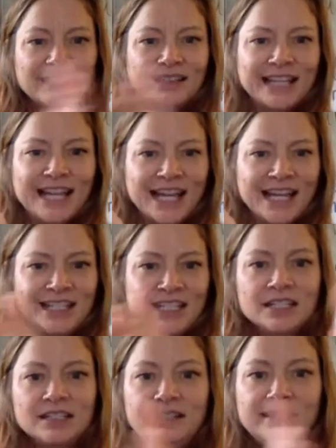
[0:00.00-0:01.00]
Lend.
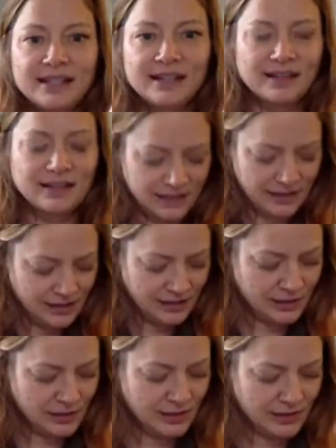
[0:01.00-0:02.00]

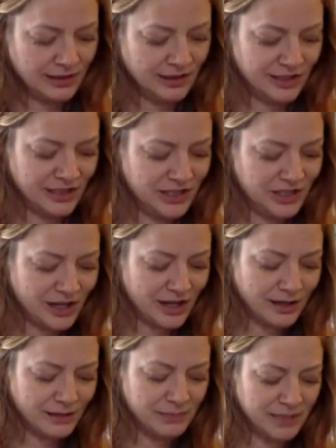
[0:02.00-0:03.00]
Good
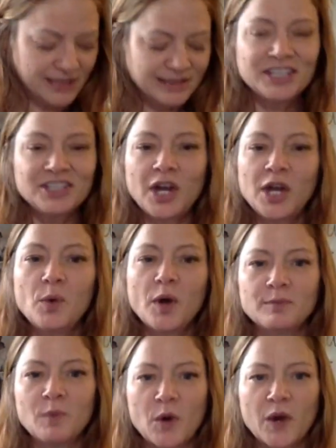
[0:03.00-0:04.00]
job. Let's try
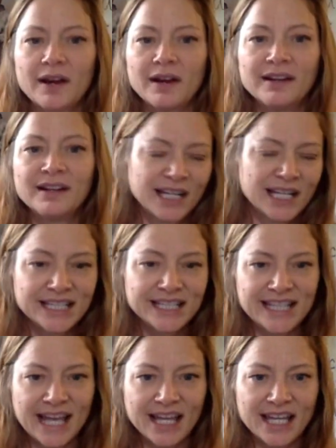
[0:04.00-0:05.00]
one more.
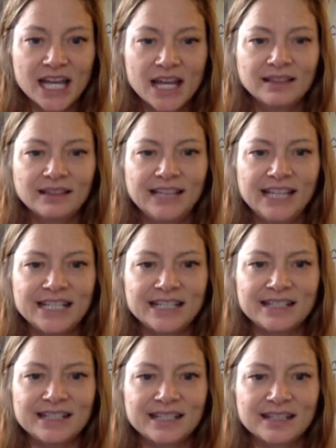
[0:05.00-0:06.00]
Say
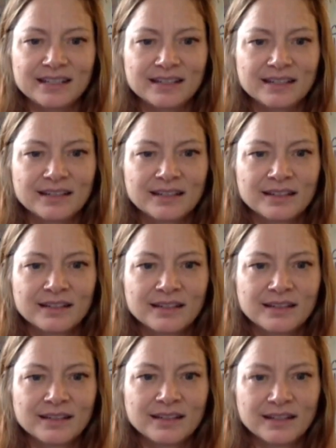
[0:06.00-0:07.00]
lint.
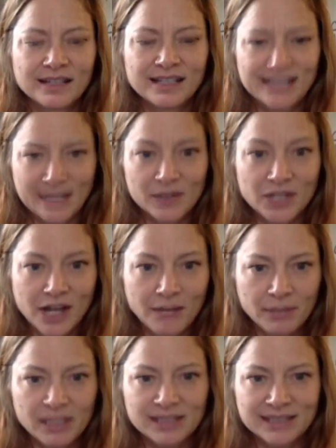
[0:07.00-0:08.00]
Now chop
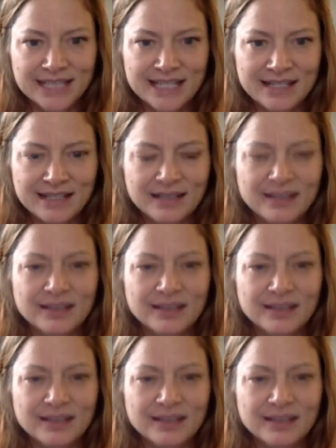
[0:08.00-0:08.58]
lint.